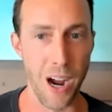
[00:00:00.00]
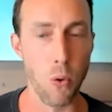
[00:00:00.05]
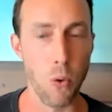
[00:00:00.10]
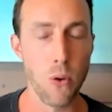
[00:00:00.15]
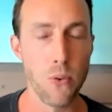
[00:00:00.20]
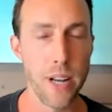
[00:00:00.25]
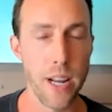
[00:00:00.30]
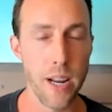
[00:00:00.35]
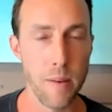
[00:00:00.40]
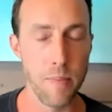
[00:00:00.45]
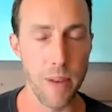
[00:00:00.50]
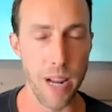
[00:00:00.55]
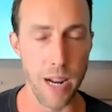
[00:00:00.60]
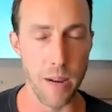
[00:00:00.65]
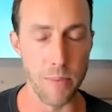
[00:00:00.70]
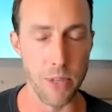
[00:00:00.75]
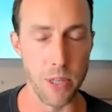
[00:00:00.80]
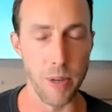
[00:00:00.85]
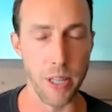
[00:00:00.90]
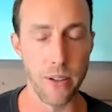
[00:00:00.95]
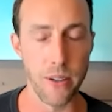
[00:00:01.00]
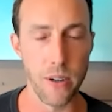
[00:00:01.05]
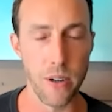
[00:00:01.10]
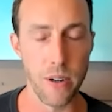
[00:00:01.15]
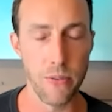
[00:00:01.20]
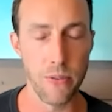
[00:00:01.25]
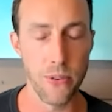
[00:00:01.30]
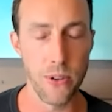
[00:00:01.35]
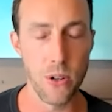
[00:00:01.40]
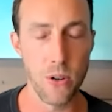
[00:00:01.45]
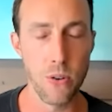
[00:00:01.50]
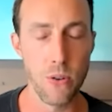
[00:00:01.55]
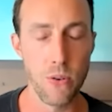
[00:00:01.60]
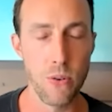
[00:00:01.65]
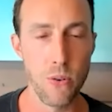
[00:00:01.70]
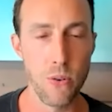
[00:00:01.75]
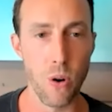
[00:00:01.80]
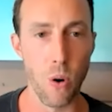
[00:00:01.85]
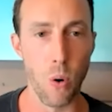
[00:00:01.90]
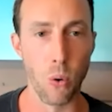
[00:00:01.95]
I won't name names, but there are a
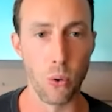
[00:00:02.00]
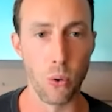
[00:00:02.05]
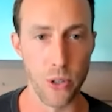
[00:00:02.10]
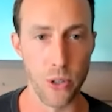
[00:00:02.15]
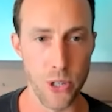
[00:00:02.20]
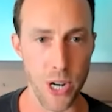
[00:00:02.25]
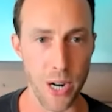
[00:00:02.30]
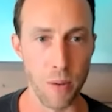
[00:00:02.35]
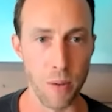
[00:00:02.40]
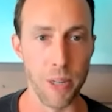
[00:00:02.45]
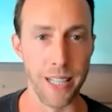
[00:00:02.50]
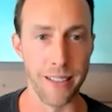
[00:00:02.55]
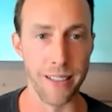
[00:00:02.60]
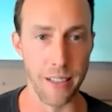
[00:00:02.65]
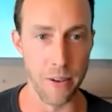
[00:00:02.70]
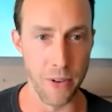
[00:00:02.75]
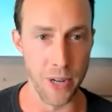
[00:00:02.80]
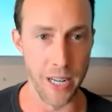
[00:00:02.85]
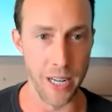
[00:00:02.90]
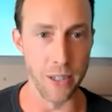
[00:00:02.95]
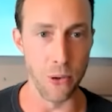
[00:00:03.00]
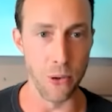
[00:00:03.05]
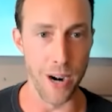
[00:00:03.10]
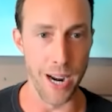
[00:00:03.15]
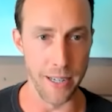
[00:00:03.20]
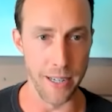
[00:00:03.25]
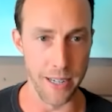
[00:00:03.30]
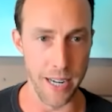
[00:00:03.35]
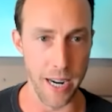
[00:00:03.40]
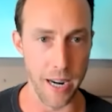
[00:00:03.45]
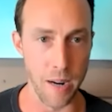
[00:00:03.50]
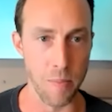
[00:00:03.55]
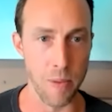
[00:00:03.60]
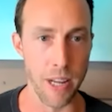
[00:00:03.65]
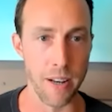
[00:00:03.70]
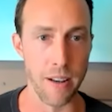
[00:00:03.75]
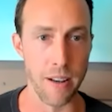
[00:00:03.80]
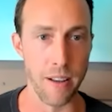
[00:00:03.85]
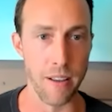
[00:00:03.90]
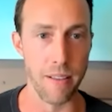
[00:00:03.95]
few older gentlemen living in Grand
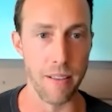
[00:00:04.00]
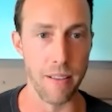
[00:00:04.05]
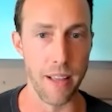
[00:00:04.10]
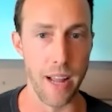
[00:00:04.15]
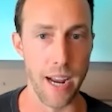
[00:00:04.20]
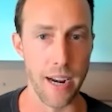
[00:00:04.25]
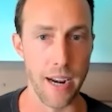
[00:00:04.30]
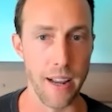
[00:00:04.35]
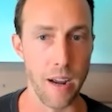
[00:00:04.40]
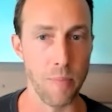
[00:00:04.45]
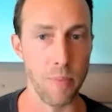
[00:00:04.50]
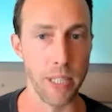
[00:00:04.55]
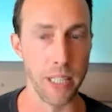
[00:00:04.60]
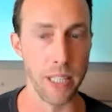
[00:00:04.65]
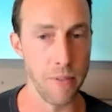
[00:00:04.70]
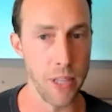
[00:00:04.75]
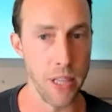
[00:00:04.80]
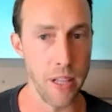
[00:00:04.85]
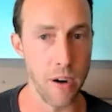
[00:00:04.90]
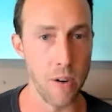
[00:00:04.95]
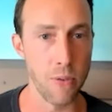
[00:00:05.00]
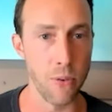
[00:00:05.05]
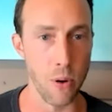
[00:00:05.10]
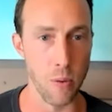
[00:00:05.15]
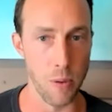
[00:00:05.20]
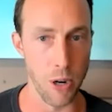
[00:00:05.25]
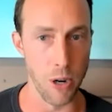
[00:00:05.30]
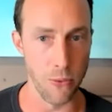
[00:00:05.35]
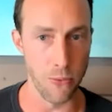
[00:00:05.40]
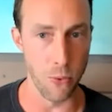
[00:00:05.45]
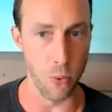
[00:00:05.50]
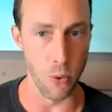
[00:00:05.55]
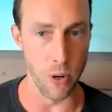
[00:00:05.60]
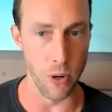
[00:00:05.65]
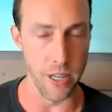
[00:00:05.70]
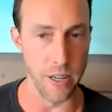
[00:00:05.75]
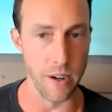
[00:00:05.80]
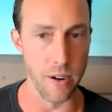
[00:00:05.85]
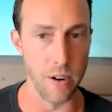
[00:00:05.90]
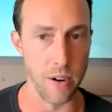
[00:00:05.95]
Cayman that have been living there for about
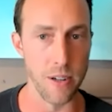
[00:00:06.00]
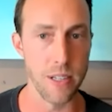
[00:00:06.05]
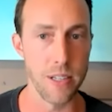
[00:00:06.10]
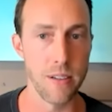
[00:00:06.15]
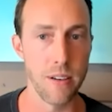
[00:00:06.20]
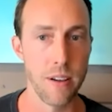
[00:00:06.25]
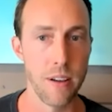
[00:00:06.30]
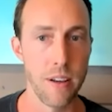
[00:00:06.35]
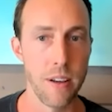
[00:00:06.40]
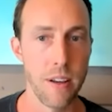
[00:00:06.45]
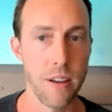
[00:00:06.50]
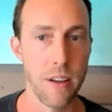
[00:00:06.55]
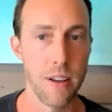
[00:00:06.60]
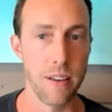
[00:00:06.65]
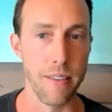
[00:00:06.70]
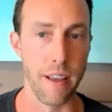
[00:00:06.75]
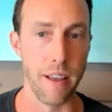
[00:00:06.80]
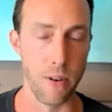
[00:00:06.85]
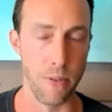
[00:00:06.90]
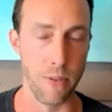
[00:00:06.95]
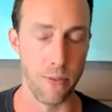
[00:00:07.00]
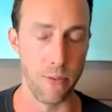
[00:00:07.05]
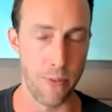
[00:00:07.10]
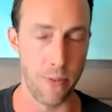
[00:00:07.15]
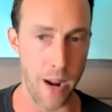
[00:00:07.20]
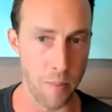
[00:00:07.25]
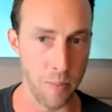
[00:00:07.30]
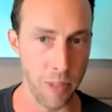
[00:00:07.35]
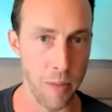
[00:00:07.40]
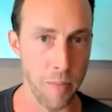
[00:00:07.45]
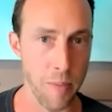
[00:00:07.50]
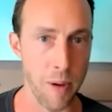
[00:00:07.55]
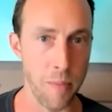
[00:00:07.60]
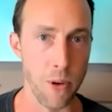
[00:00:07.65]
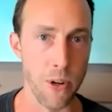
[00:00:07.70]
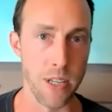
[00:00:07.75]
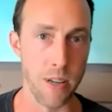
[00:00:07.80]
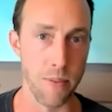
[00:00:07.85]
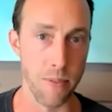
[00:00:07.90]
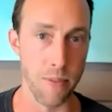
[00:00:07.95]
40 years that are family
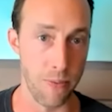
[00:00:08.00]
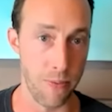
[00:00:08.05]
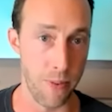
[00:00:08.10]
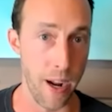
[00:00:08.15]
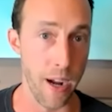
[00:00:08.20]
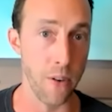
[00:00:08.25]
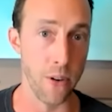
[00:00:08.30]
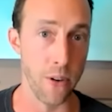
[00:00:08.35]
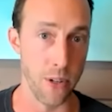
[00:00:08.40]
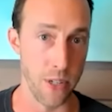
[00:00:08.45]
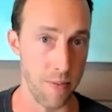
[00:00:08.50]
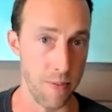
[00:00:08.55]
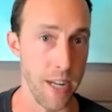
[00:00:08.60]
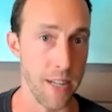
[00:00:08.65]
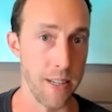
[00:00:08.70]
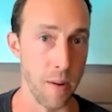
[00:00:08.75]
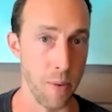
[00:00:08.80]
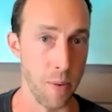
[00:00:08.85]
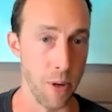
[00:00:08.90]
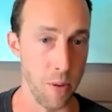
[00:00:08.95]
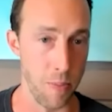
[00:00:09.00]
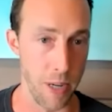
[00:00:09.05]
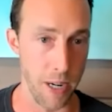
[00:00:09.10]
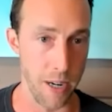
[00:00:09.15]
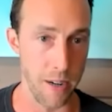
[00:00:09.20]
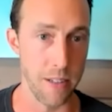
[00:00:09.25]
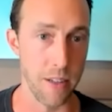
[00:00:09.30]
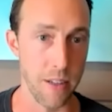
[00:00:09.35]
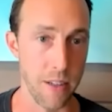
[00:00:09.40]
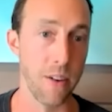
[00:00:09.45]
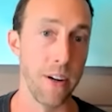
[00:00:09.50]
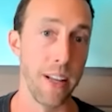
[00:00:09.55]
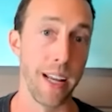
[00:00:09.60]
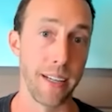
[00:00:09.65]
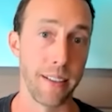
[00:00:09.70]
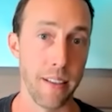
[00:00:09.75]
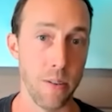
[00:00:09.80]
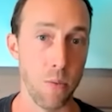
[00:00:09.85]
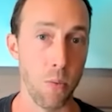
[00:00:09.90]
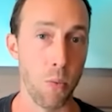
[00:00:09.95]
members of the founders of SWP. So they're
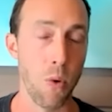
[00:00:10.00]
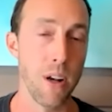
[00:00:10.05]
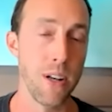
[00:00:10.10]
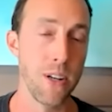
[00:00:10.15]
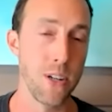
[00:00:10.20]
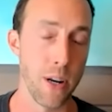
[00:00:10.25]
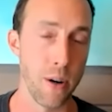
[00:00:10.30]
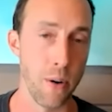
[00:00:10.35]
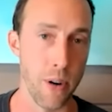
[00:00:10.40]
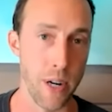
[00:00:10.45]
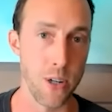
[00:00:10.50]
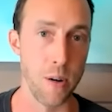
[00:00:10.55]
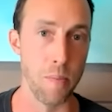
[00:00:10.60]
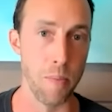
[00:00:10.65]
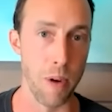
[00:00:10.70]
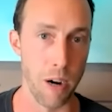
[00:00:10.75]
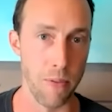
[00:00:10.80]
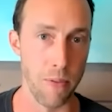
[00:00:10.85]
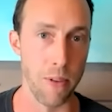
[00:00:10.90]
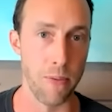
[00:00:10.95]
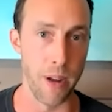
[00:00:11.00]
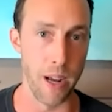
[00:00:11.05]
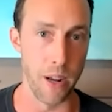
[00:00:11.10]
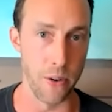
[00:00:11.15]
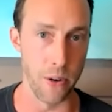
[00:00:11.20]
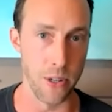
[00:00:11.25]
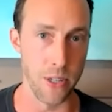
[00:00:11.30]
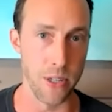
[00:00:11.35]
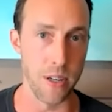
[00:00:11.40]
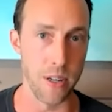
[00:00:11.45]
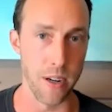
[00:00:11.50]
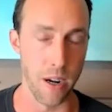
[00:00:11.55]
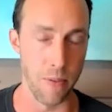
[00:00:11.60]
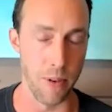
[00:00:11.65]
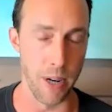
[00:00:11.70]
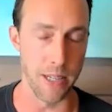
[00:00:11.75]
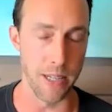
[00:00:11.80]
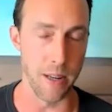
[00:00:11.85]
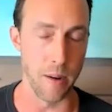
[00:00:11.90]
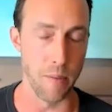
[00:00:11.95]
like the one generation above the founders
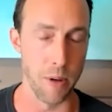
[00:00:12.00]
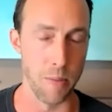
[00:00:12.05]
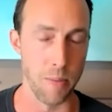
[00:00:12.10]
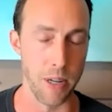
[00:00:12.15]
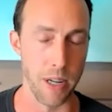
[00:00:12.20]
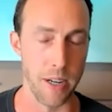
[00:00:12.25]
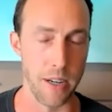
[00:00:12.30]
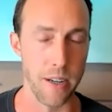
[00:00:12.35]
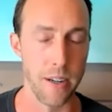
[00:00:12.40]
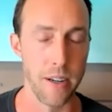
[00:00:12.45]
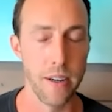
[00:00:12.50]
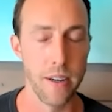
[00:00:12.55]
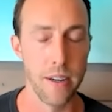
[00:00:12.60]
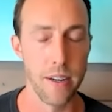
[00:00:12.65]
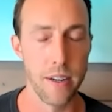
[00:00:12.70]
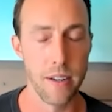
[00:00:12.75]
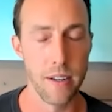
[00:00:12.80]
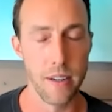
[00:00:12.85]
of SWP.